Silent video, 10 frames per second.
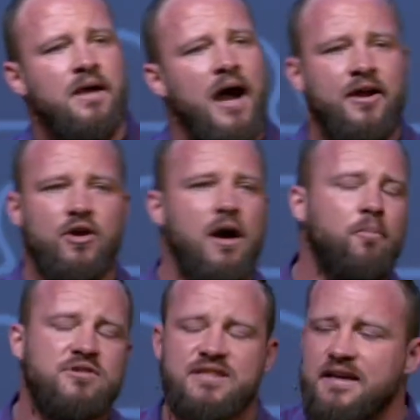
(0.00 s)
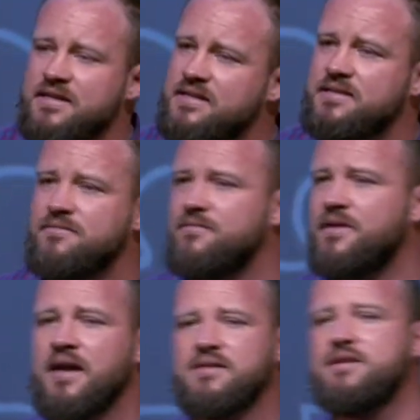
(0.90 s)
I hear couples say this
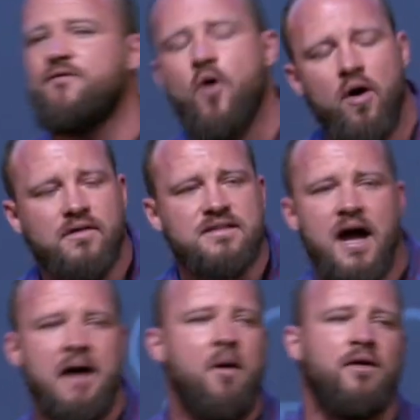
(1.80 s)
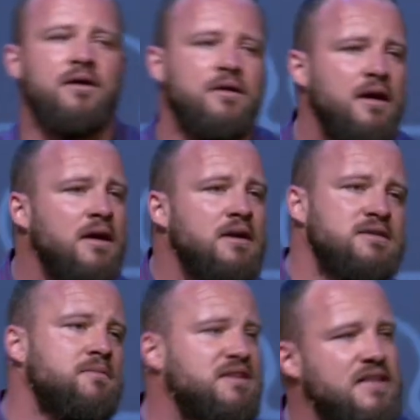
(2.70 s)
kind of stuff all the time. I'll hear
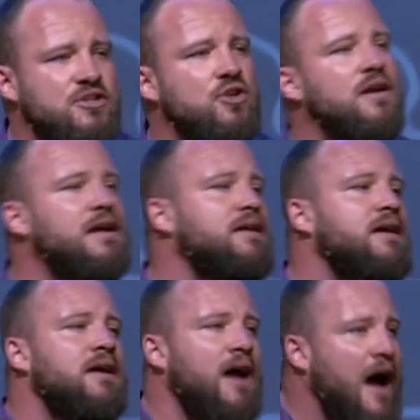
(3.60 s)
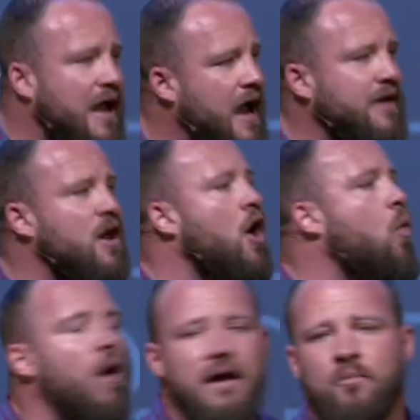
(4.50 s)
somebody say, Trent, I know
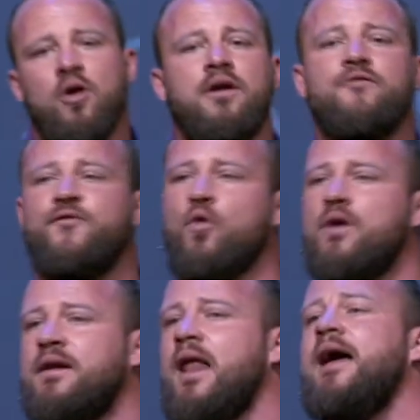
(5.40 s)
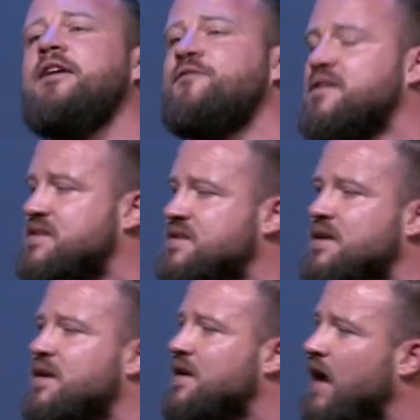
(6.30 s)
what I'm looking for in life is
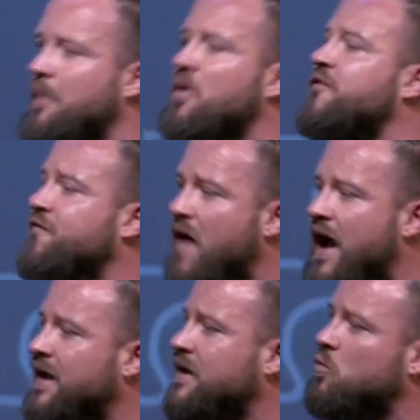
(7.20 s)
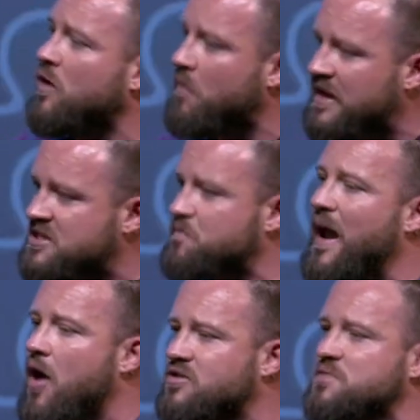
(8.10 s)
I'm going to find it when my
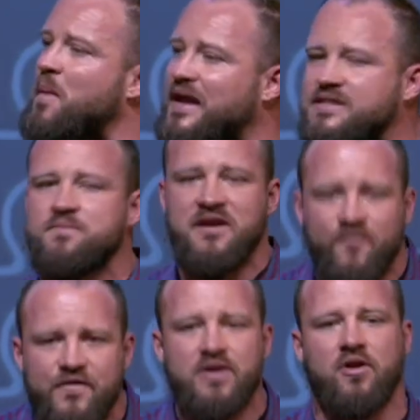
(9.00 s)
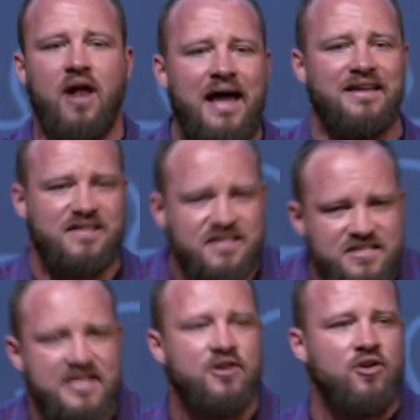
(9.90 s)
spouse makes me feel like the
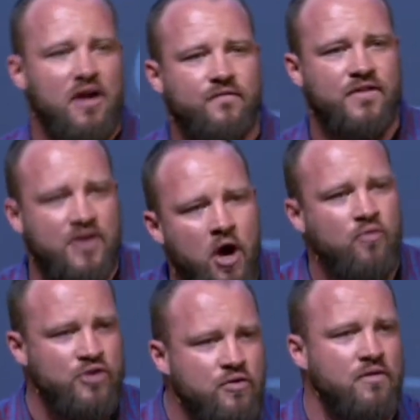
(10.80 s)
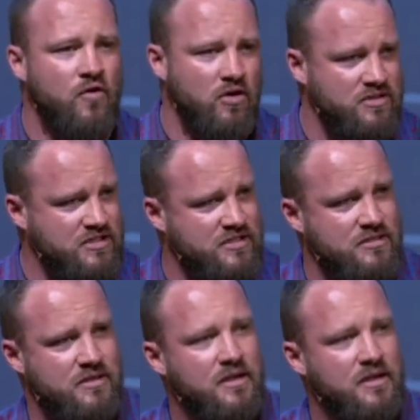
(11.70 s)
center of the known universe.